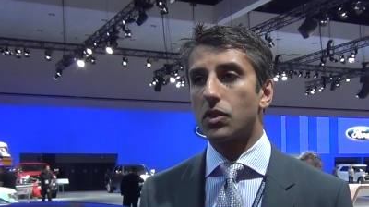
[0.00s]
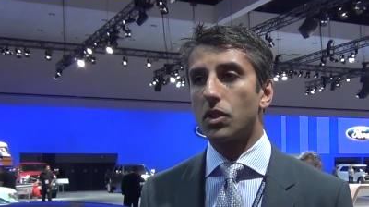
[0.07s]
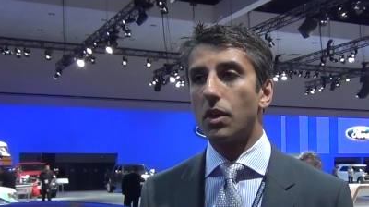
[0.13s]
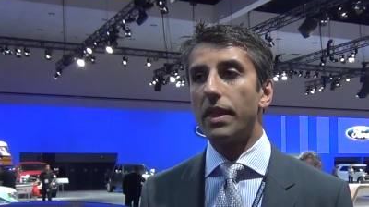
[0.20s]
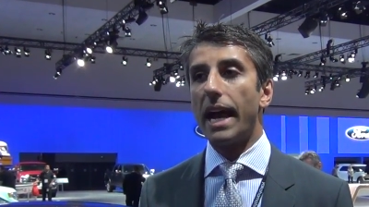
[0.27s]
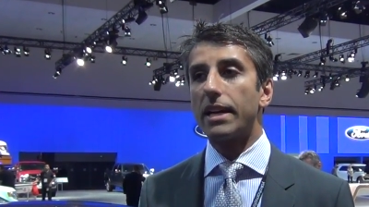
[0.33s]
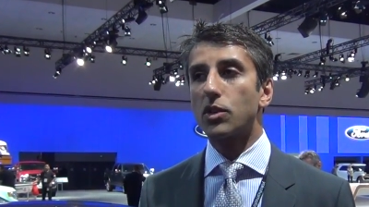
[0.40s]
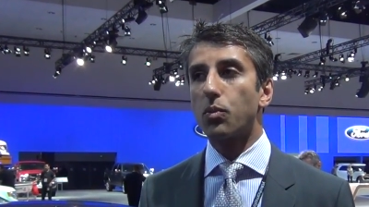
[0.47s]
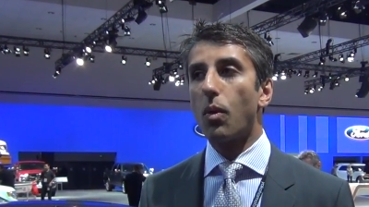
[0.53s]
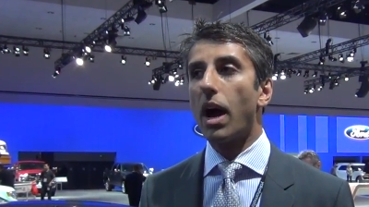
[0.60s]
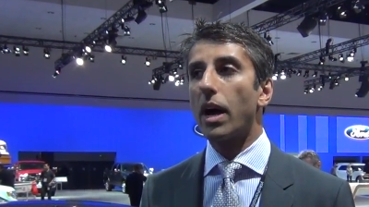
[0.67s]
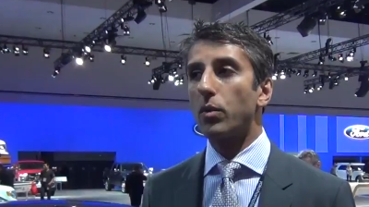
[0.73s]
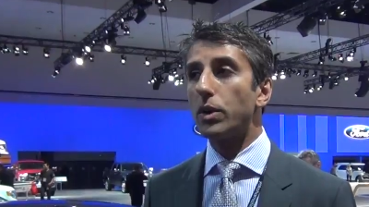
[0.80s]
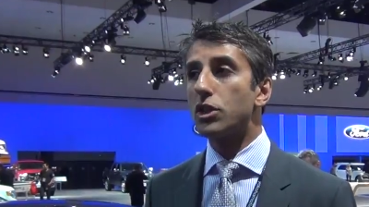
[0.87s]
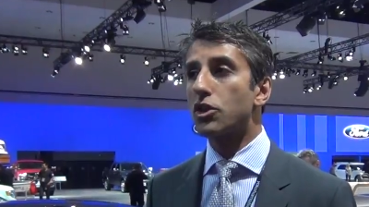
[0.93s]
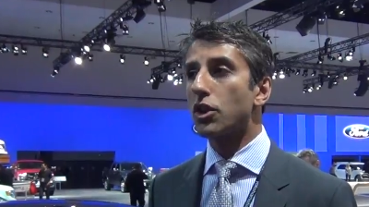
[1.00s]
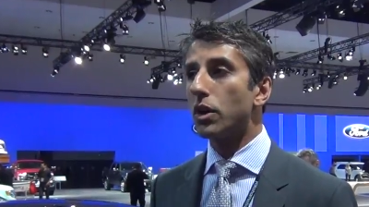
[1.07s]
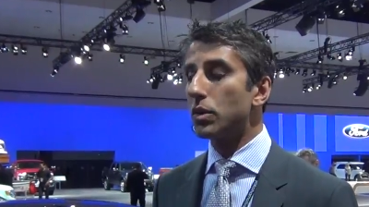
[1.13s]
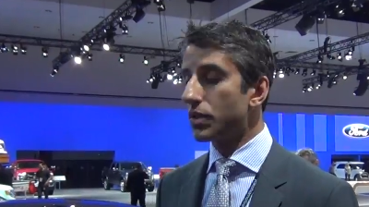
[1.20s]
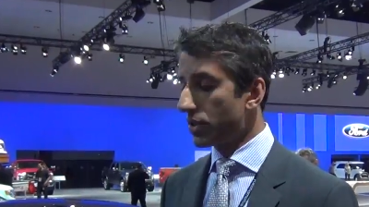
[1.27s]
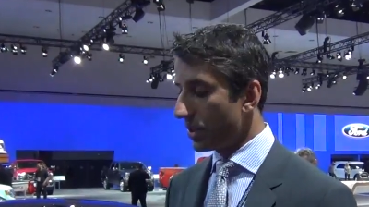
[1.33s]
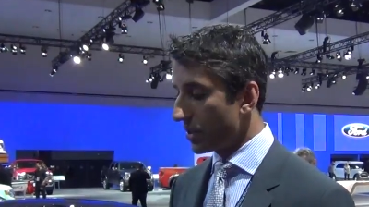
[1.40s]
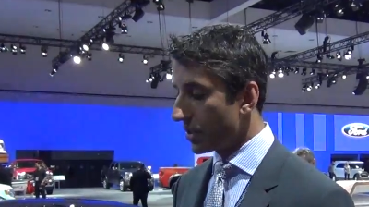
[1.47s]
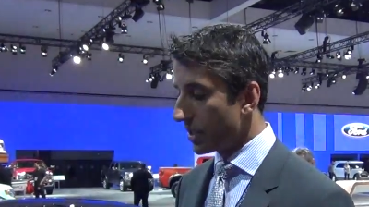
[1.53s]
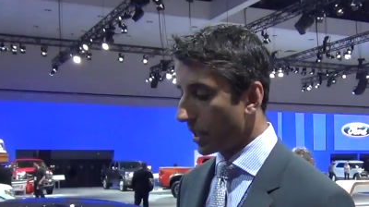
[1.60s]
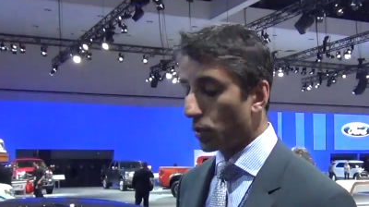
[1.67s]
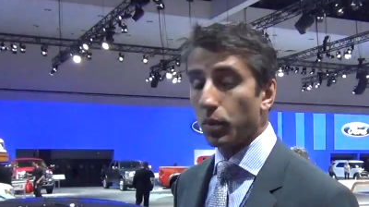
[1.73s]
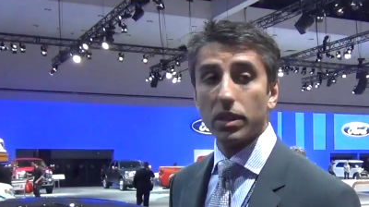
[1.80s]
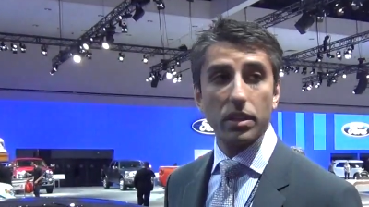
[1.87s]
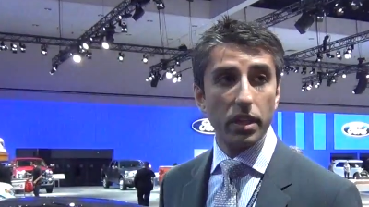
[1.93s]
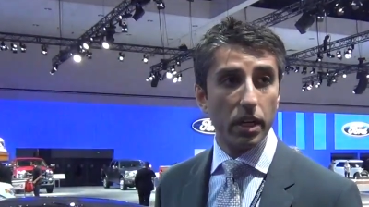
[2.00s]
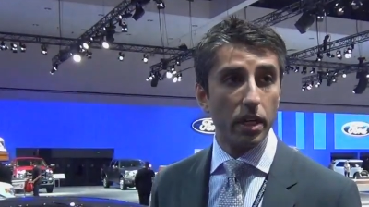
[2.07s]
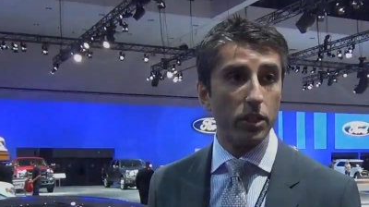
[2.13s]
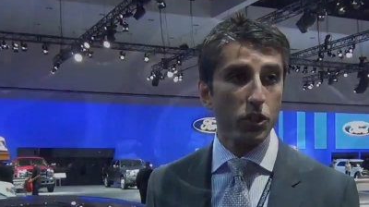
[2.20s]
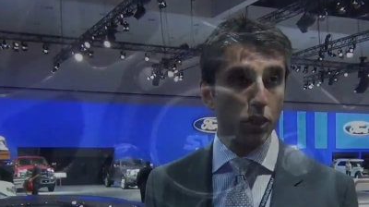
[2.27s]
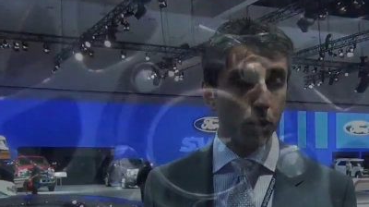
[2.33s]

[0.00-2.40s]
so that's why we chose to stick with the